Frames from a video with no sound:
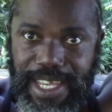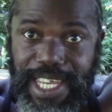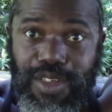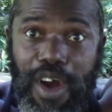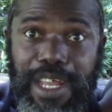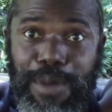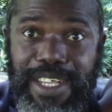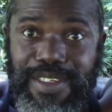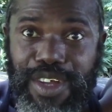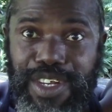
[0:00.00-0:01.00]
You're talking about the
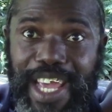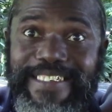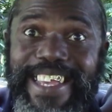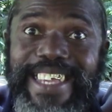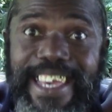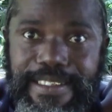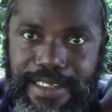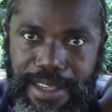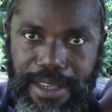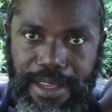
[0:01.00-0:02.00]
sun, and I say his
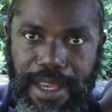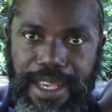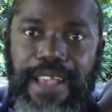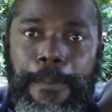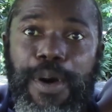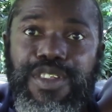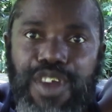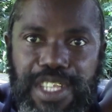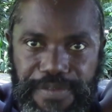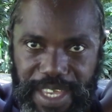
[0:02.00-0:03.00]
is a
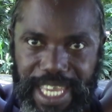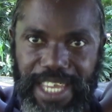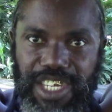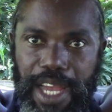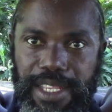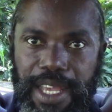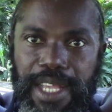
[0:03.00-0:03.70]
personification.